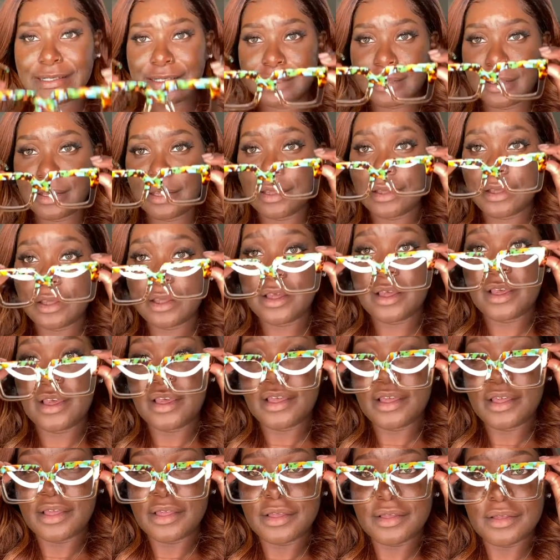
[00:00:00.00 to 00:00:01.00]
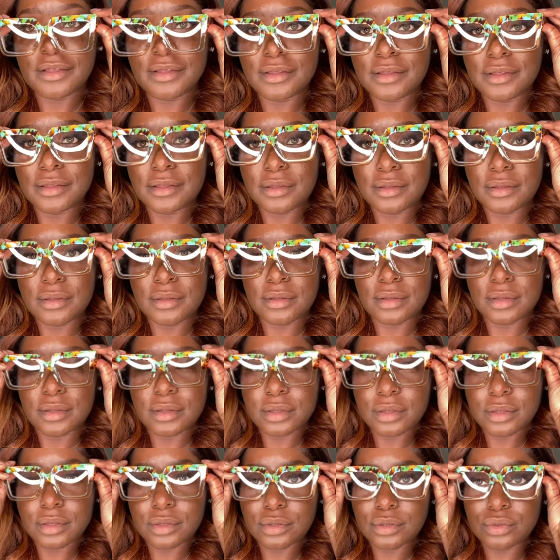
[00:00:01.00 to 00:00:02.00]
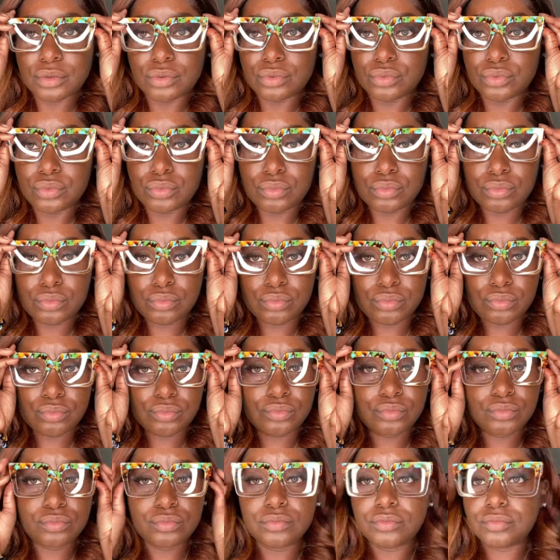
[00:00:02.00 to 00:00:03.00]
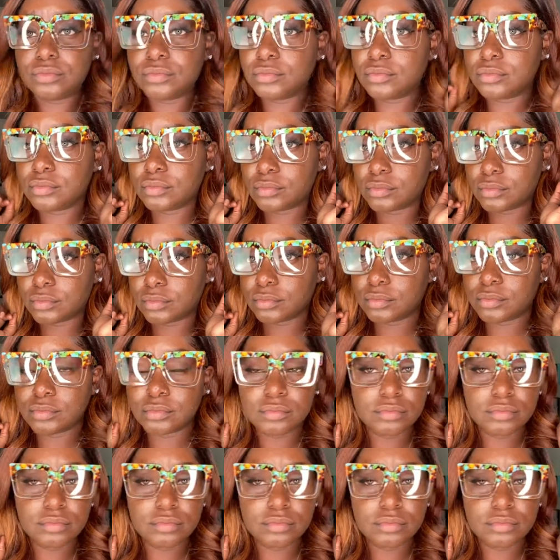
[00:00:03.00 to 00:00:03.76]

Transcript: Nothing is said.